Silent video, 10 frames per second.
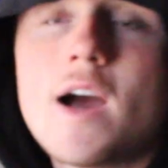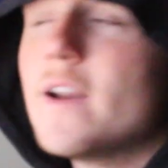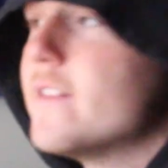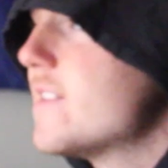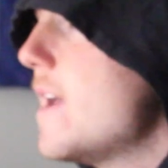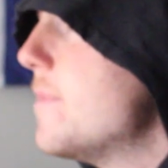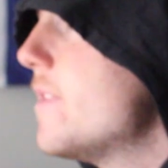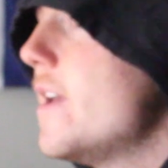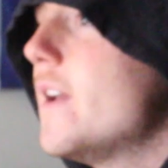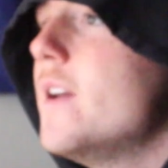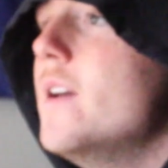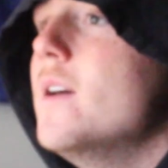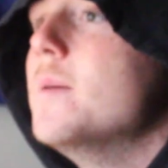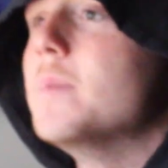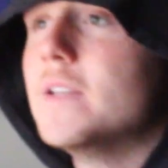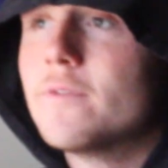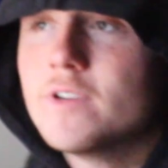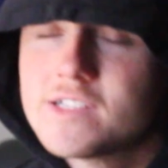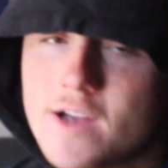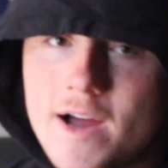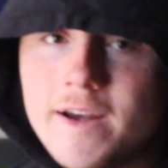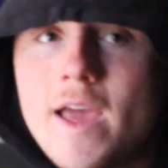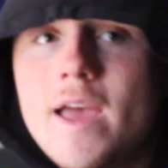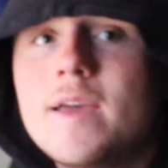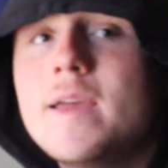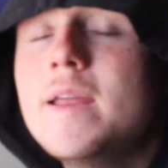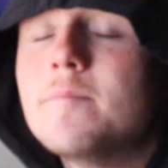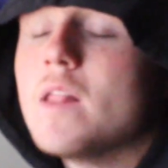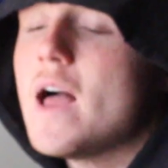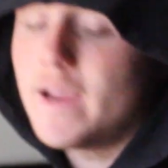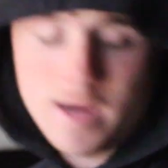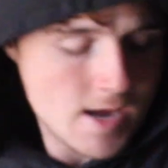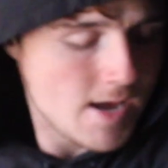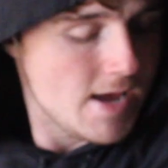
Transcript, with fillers: kind of the same thing, but different design, in black,